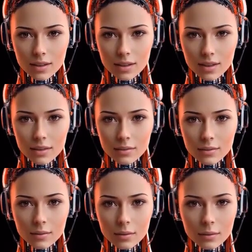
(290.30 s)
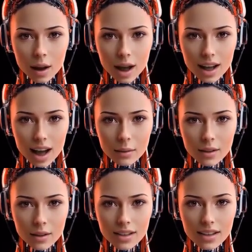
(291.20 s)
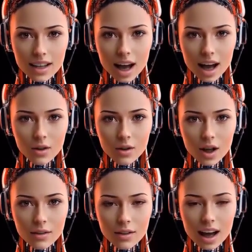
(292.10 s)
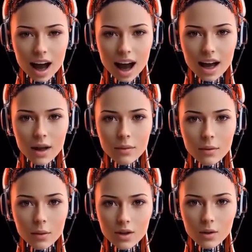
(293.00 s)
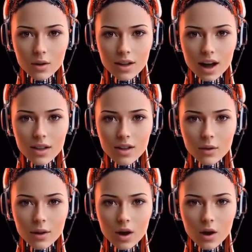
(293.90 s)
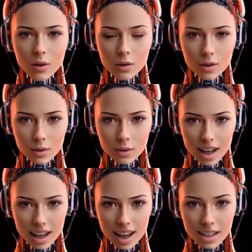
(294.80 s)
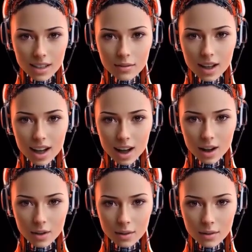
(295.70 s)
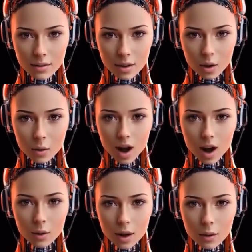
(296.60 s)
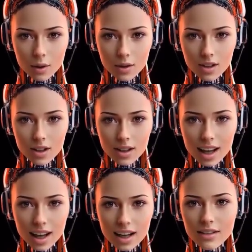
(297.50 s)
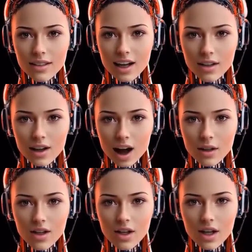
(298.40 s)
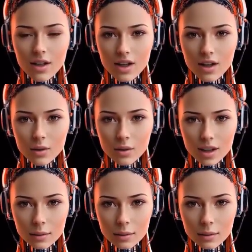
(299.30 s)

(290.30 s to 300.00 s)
When you're millions of miles from Earth, even a minor technical hiccup can quickly escalate. 2. Psychological strain. Ah yes, the marvelous world